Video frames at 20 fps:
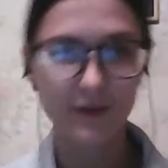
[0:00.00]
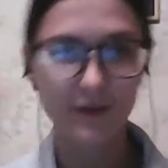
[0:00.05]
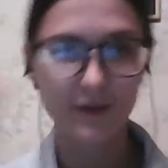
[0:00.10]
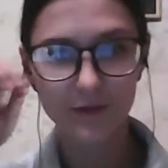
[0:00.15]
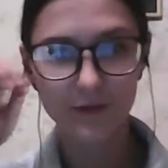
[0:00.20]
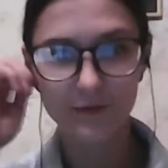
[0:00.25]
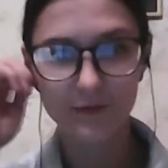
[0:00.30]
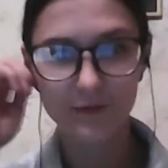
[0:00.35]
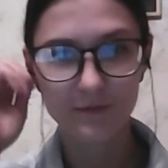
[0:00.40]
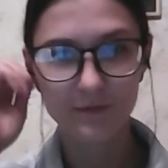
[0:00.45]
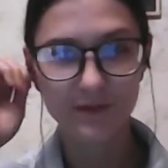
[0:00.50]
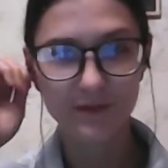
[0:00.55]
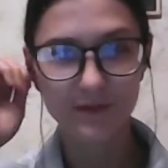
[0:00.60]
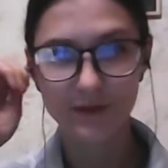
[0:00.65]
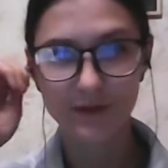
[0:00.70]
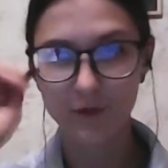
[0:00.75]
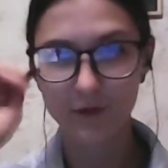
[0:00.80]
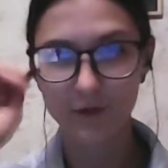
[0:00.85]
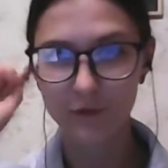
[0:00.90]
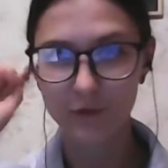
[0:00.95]
you.
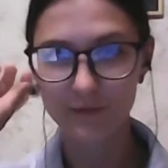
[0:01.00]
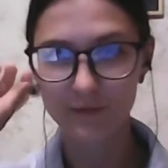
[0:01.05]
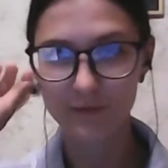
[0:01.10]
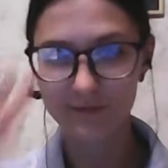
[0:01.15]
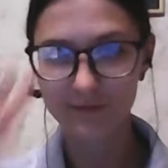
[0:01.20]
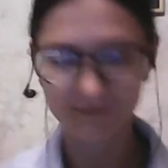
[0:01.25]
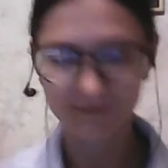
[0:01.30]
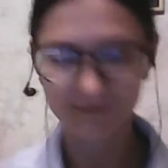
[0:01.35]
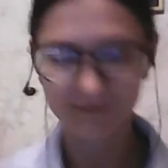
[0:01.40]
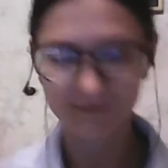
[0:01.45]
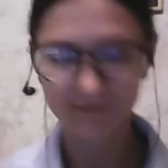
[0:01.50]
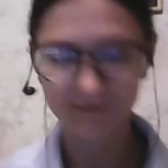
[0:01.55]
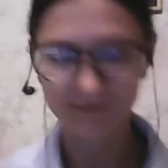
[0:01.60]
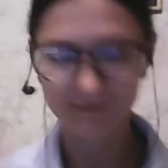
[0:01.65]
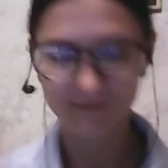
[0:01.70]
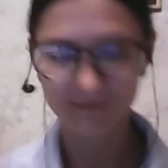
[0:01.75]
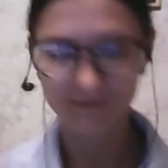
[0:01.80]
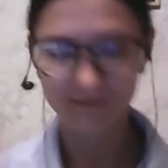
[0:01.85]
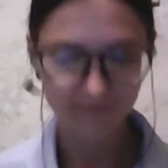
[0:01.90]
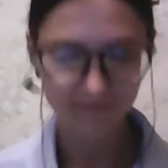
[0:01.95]
So
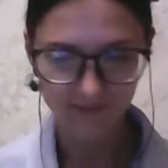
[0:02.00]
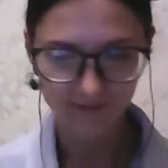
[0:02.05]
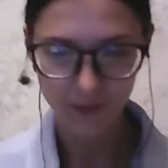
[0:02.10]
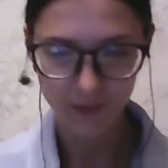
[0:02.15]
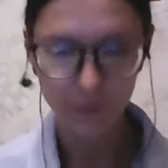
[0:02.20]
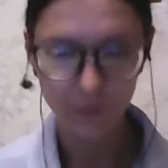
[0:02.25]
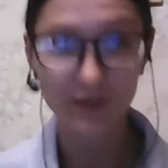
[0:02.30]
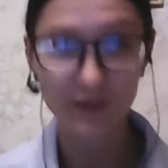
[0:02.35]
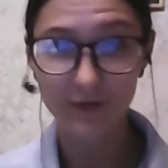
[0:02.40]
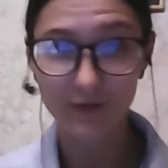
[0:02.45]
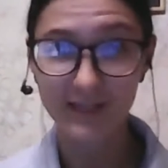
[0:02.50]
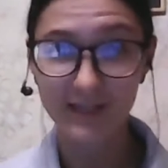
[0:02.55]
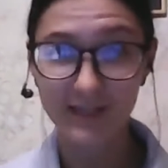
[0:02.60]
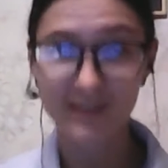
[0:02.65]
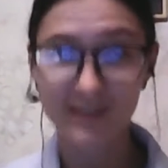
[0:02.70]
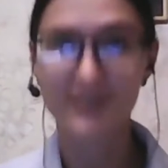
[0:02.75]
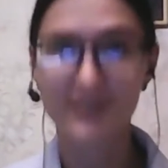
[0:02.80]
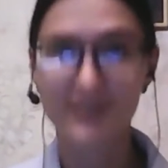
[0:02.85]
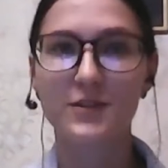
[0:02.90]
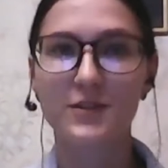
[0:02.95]
we're ready
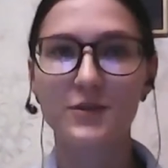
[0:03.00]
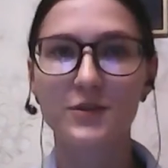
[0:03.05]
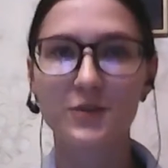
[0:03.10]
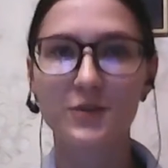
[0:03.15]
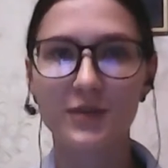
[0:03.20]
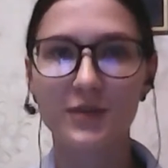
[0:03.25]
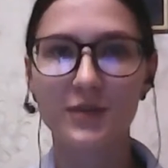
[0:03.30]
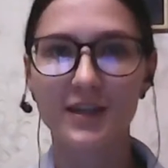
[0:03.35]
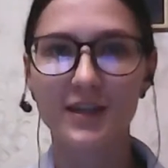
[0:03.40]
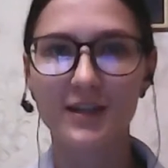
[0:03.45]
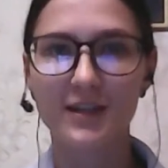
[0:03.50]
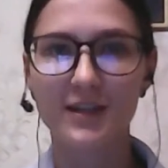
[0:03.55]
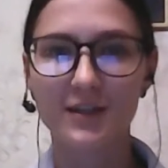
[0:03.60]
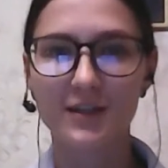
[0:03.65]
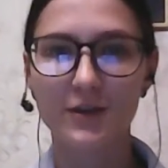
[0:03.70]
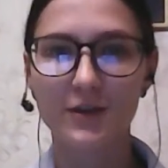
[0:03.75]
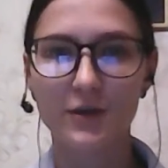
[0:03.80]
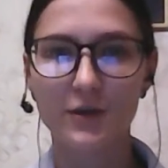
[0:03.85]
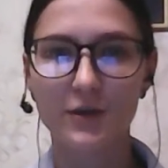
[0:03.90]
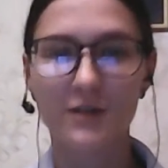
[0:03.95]
to hear
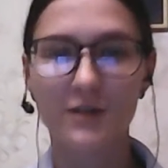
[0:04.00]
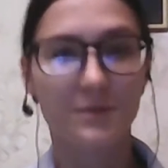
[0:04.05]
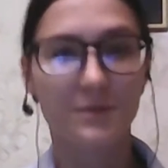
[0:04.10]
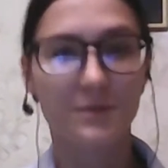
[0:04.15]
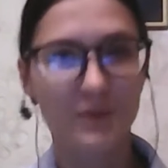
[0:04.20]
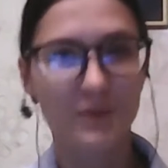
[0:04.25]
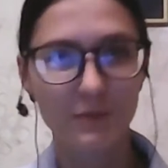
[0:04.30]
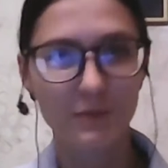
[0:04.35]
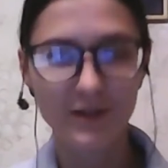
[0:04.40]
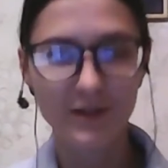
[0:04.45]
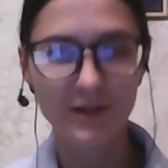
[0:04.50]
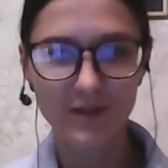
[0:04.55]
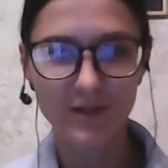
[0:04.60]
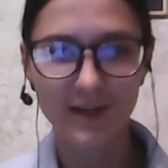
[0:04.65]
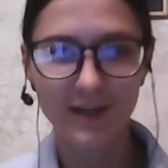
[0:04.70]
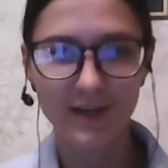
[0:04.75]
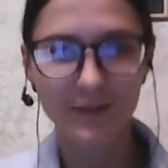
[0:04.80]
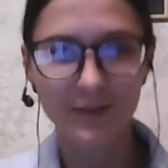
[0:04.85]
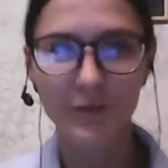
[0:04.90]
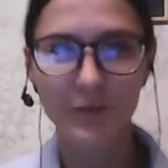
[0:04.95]
your speech and
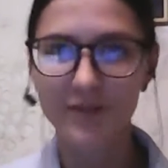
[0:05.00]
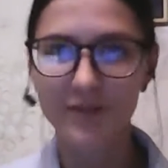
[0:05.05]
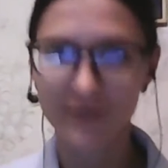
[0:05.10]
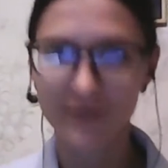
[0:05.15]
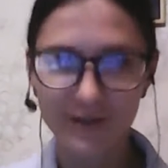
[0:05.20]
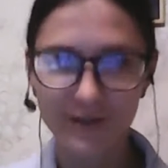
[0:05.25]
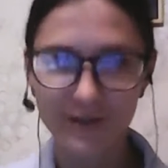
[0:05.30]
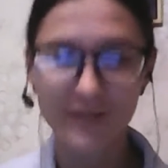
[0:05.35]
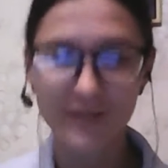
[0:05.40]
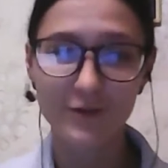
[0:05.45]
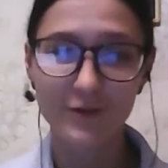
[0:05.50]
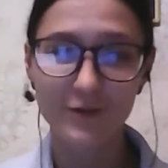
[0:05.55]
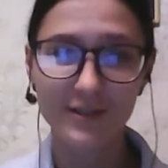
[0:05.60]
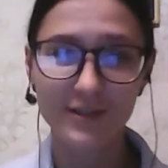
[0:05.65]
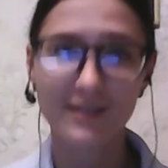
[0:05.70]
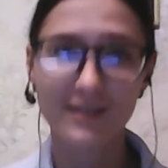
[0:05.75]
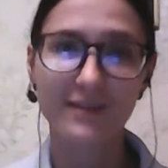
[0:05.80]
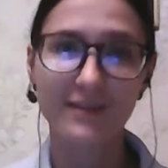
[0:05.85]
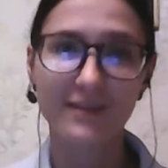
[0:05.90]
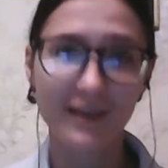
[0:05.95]
we're very interested.
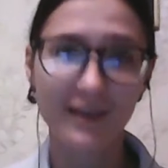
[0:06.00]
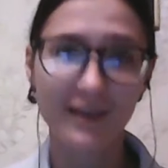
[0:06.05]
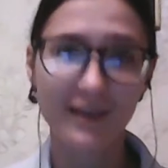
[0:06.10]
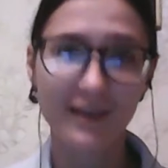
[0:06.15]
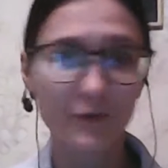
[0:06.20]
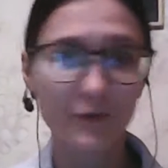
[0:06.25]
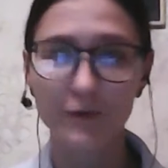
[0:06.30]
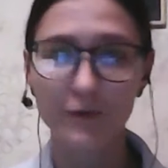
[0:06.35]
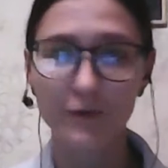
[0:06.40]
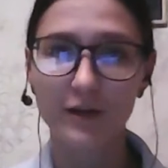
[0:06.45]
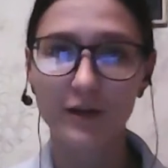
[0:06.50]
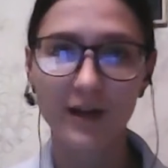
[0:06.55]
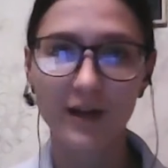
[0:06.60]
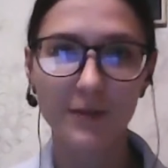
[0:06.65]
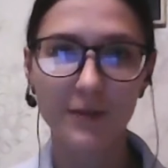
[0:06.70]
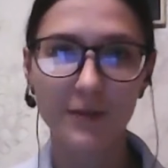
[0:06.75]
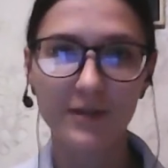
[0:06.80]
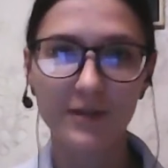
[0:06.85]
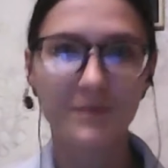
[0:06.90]
Thank you for coming.